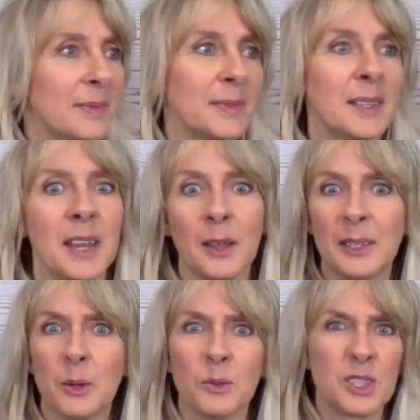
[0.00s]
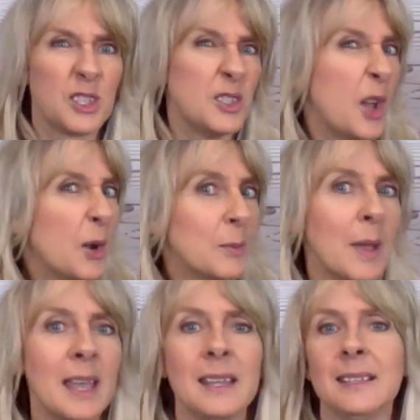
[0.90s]
little
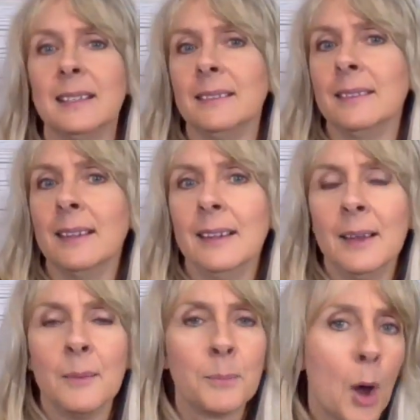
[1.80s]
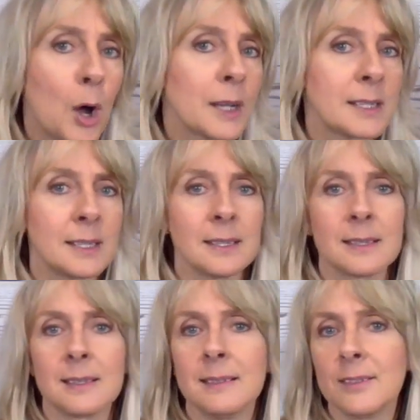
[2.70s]
snowmen and
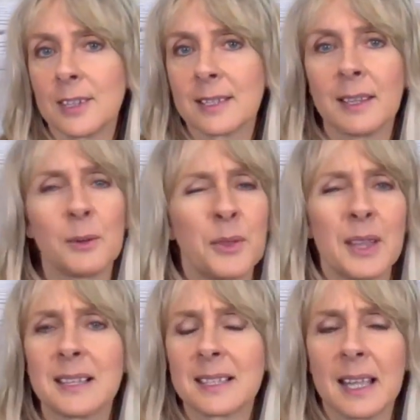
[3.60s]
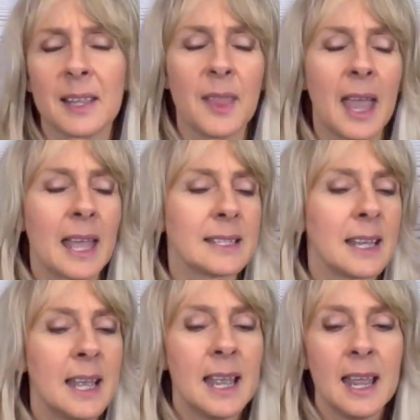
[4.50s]
boxes and just little things like that.
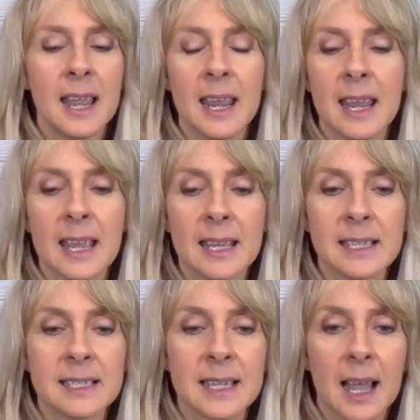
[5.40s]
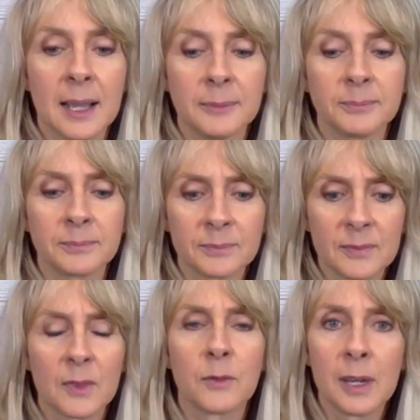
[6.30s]
And
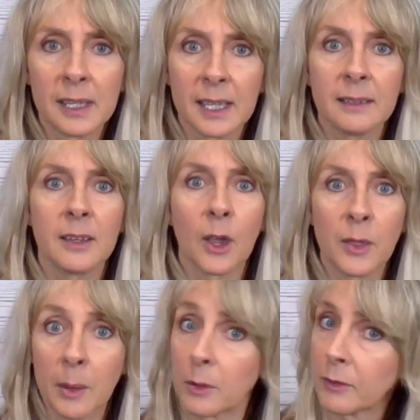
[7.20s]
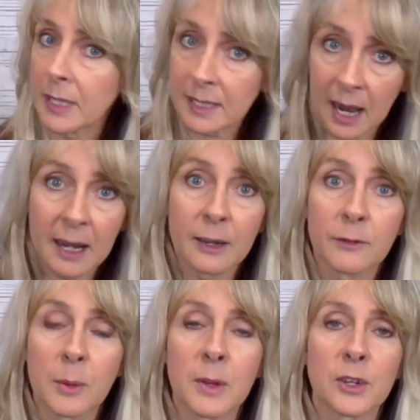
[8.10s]
really, they were retired
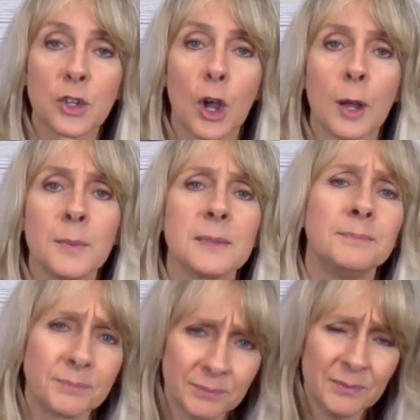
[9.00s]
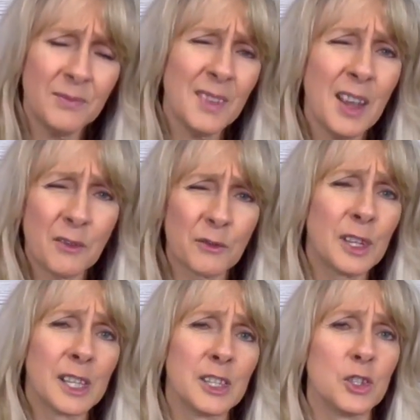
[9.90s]
from their jobs and
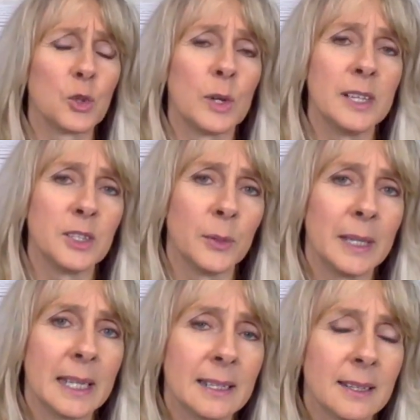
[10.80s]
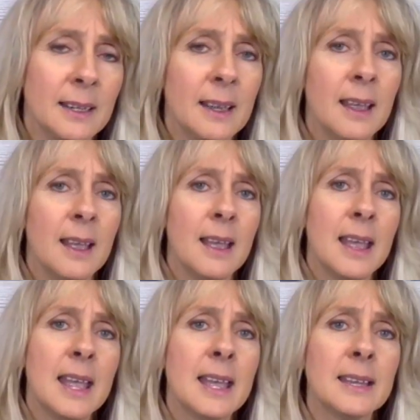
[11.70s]
really enjoyed doing it.
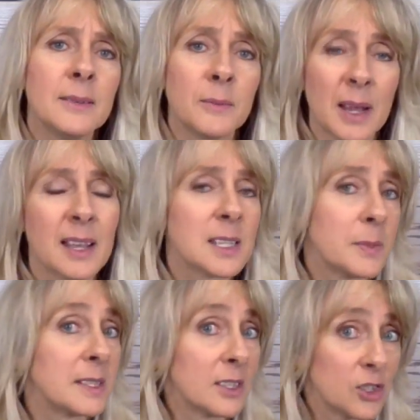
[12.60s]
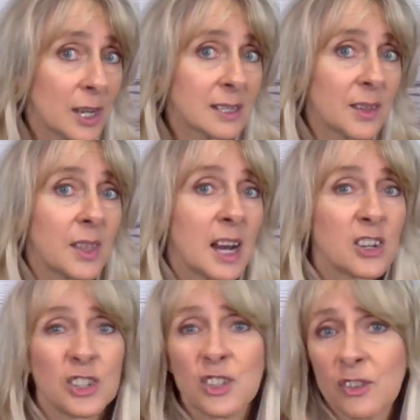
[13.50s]
And my husband suggested that I
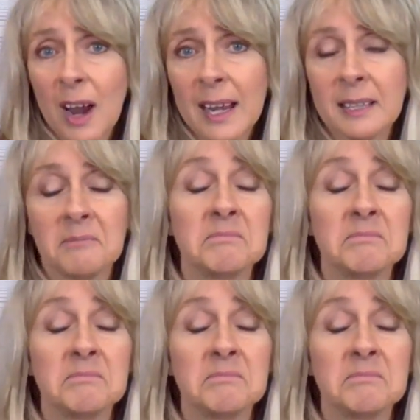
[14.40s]
should try it.